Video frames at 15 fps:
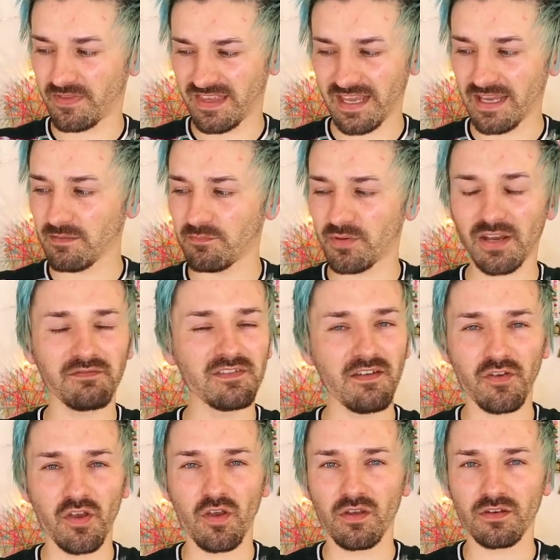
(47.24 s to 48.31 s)
thing, but I've
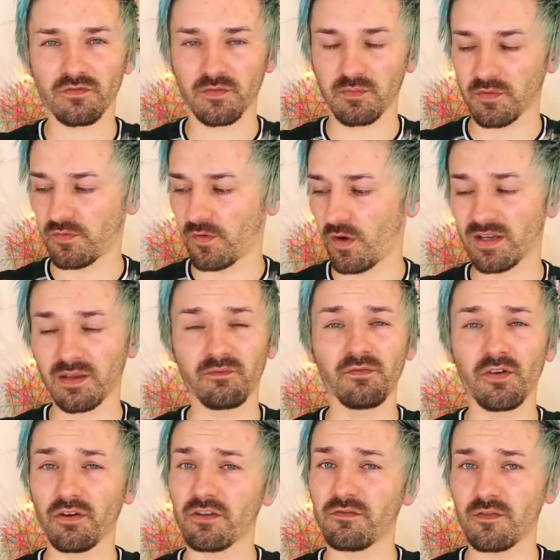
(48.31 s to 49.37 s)
never heard of it before and I'm
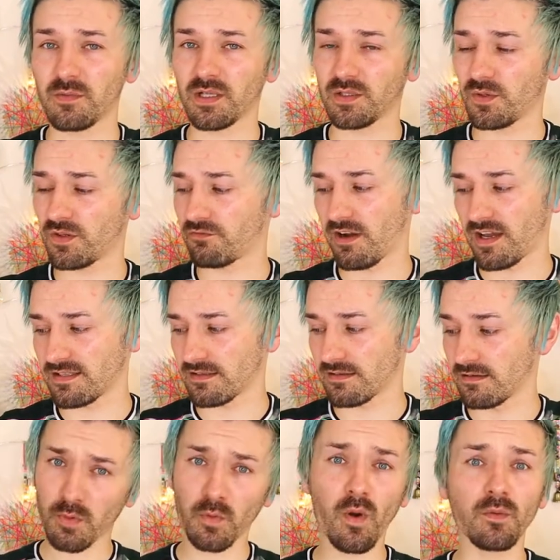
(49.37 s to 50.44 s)
very familiar with
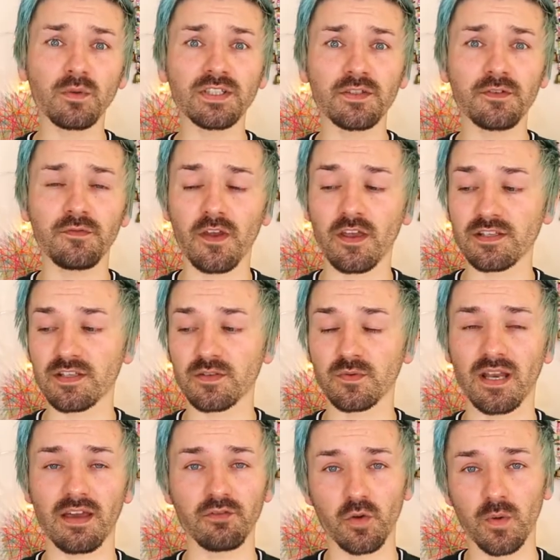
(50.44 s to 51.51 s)
resin. But what we'll do first is
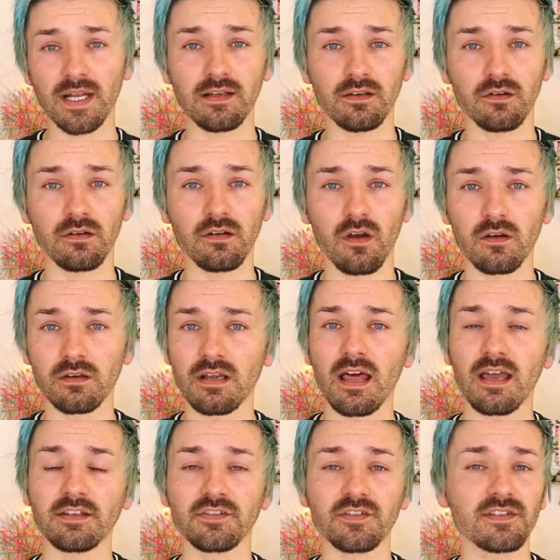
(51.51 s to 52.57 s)
we'll have a quick look
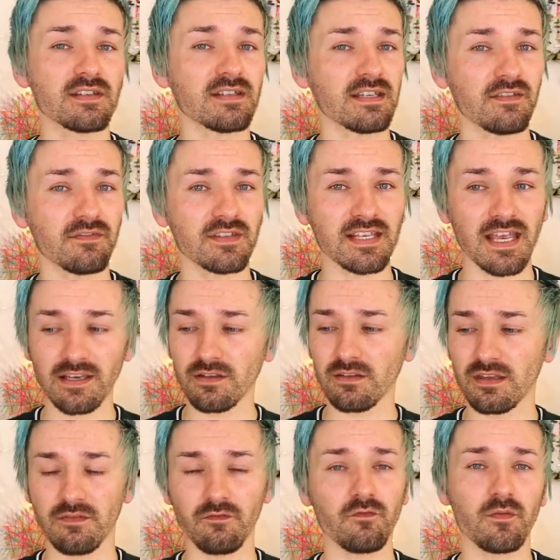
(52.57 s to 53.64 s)
online just to see if there's any
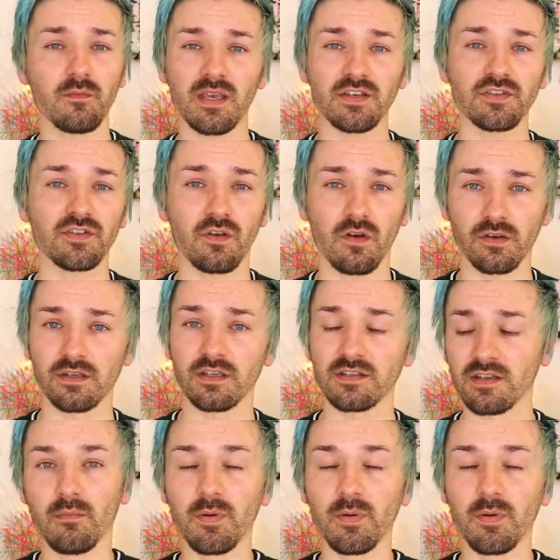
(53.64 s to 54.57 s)
other information on it.